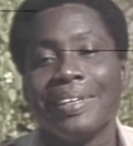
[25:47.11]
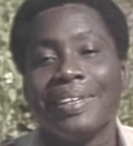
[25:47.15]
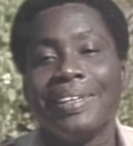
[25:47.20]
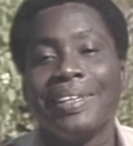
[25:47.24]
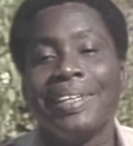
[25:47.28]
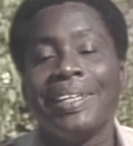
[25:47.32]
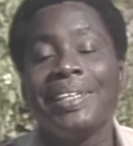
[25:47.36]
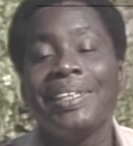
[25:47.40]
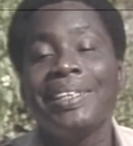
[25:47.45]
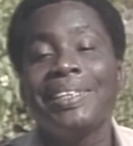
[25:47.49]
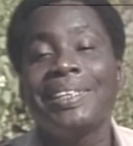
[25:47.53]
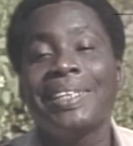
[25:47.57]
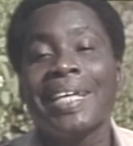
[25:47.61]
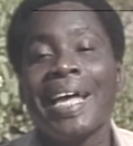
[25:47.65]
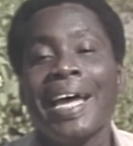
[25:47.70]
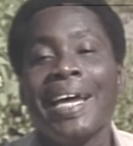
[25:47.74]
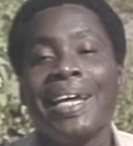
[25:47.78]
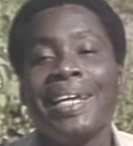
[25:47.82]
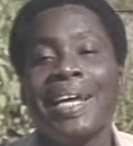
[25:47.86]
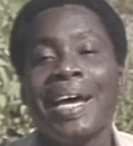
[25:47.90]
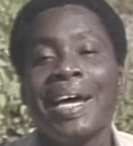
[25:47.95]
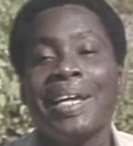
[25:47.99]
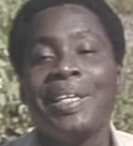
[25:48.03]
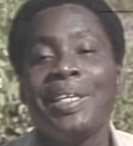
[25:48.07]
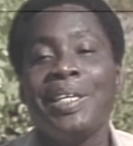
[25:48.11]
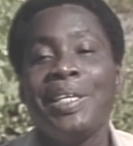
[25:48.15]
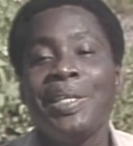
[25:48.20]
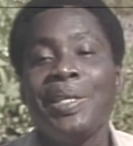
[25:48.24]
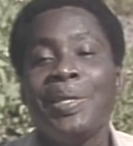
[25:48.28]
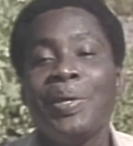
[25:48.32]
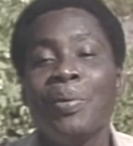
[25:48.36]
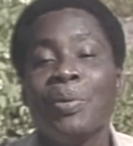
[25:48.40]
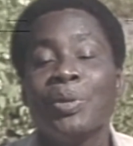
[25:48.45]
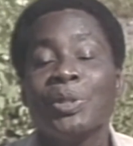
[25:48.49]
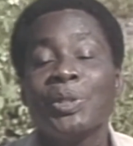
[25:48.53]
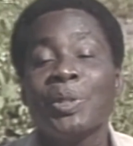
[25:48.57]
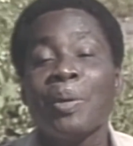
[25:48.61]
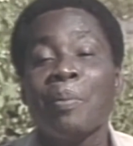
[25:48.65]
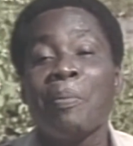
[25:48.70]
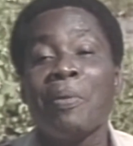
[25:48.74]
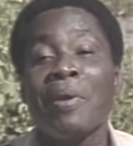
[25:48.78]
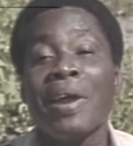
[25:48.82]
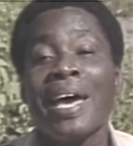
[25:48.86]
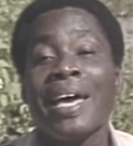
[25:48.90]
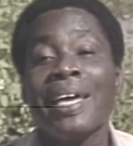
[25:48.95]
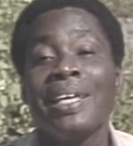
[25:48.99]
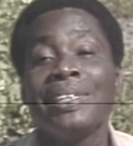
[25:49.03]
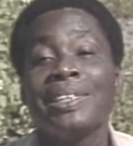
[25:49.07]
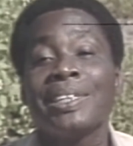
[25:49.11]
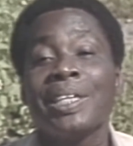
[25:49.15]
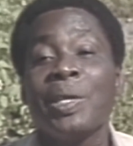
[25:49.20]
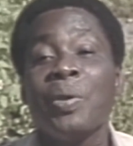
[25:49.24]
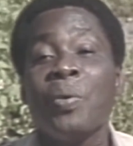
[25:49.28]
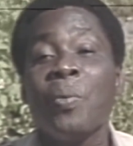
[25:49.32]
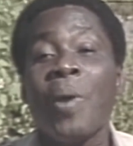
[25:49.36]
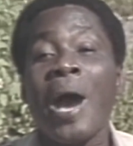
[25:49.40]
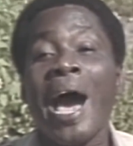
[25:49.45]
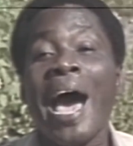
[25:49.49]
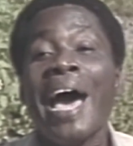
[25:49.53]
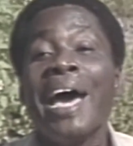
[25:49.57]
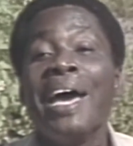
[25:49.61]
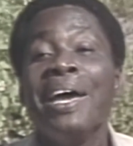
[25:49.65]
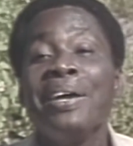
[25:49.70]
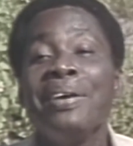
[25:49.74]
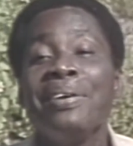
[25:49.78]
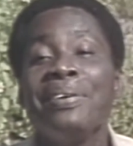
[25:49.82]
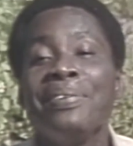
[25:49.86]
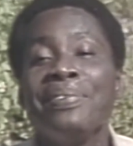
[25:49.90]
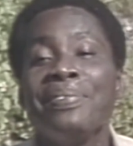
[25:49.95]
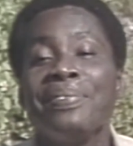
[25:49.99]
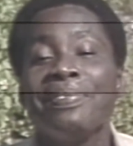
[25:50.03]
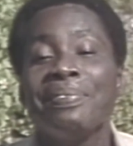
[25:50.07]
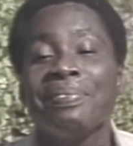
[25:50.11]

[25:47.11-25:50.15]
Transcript: decide that he will surprise his wife.